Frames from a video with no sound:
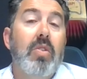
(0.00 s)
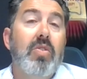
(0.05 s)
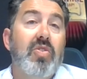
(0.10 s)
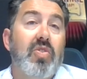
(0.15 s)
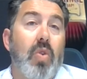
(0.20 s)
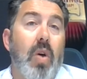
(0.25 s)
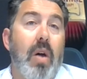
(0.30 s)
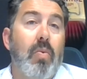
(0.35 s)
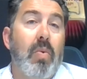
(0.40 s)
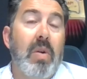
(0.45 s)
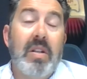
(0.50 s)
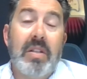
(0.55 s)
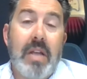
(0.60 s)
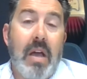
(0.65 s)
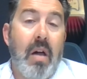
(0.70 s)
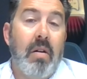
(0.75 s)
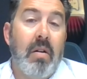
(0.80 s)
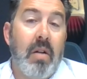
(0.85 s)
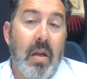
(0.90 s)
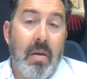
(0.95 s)
So I went
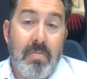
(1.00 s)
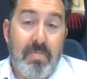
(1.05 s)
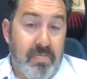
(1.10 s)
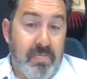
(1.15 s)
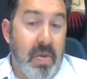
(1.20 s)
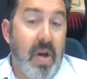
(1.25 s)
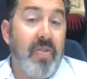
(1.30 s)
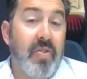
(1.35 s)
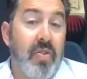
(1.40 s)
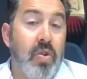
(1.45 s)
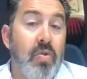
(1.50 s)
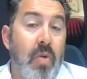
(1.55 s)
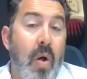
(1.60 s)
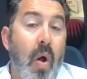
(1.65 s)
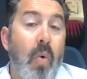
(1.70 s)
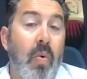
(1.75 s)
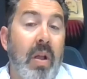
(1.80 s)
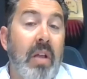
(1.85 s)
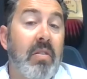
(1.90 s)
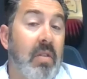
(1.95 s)
down and I bought the new
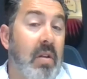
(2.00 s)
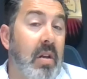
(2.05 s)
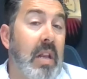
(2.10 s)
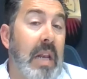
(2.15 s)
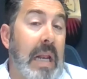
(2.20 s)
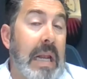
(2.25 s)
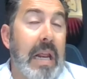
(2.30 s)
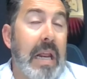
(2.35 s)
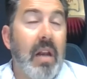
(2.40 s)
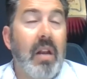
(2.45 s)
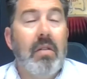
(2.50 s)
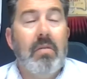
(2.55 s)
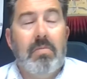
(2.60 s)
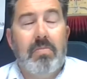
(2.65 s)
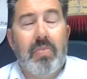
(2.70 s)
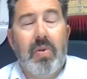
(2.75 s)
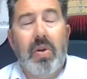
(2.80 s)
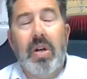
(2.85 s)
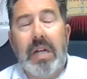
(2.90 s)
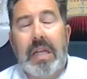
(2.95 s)
O-ring that needed,
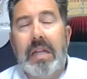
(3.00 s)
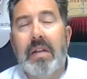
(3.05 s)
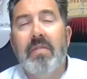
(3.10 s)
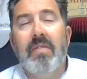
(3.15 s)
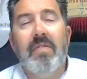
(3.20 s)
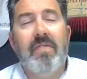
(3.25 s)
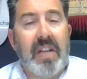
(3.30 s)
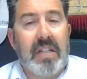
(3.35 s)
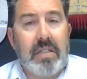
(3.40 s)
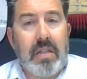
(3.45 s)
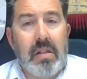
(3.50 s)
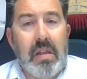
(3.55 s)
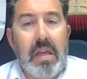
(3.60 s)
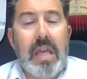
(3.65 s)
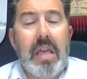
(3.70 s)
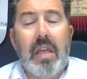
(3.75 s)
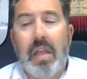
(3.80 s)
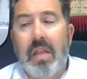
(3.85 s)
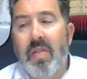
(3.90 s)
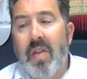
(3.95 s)
put it in, fixed the
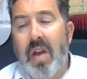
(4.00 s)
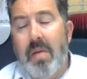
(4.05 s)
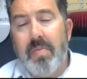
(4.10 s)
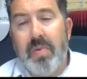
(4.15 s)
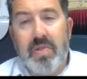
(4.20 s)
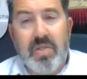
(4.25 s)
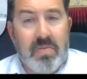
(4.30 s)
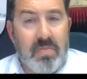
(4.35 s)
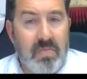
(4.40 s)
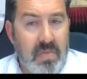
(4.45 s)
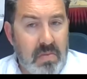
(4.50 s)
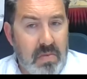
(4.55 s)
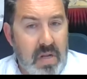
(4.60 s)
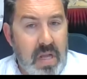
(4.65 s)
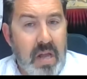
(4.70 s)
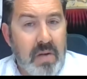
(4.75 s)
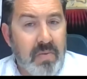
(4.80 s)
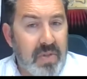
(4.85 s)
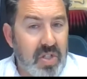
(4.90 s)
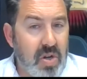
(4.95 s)
leak, and then I put some
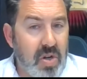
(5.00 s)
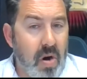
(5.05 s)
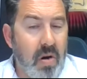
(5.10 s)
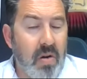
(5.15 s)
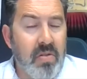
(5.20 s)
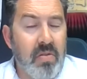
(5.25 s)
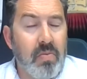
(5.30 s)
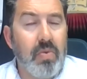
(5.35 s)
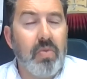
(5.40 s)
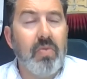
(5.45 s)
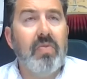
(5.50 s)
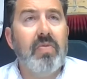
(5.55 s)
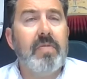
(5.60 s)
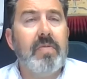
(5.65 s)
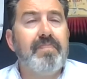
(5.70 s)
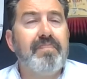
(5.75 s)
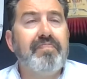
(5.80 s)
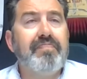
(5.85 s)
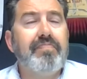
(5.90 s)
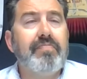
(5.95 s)
Henry's tar on the roof,
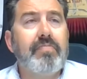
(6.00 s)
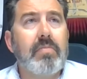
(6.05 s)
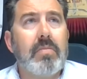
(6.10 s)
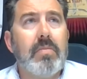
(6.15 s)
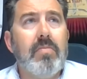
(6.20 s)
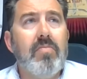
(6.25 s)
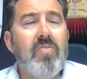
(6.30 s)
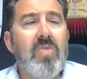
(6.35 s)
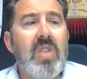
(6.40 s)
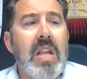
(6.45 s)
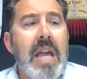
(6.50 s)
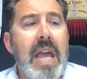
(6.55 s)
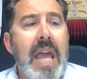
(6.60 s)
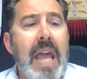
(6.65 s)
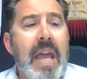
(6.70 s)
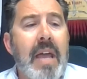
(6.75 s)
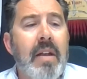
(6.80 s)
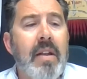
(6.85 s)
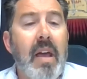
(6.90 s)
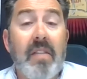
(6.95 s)

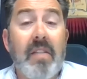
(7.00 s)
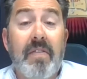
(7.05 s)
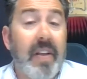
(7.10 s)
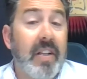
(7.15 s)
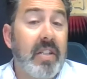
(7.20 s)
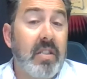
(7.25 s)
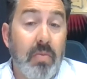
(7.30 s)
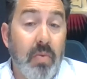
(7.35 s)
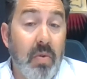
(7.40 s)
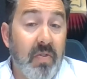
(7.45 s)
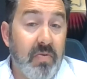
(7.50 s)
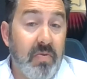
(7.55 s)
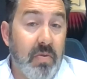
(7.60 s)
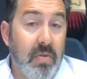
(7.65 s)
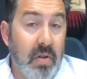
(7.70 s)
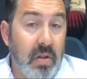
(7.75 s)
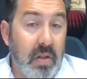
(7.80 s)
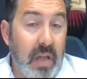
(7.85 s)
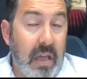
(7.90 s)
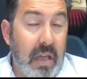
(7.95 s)
and that fixed the roof
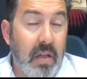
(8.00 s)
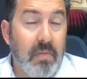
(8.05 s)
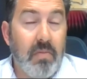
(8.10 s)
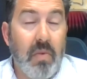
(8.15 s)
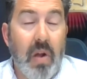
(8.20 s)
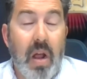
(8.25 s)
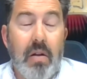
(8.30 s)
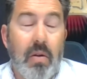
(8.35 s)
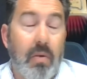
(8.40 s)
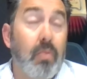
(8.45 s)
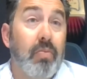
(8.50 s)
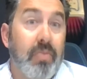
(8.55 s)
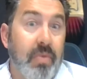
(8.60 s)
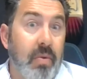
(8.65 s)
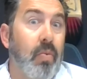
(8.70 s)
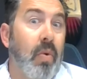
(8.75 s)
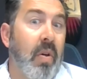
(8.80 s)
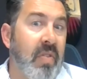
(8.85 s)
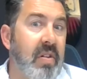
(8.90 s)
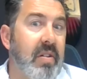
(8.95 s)
leak, right? The
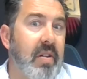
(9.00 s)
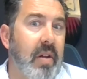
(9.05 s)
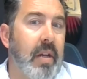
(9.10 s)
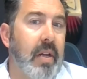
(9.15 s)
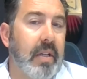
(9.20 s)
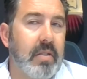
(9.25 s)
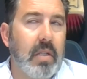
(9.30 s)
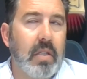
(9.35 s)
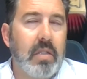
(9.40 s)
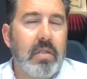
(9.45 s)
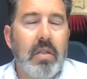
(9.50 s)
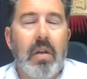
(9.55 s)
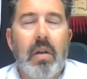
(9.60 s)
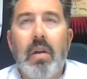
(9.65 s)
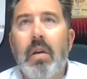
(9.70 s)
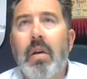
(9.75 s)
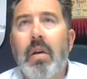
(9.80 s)
one that didn't exist.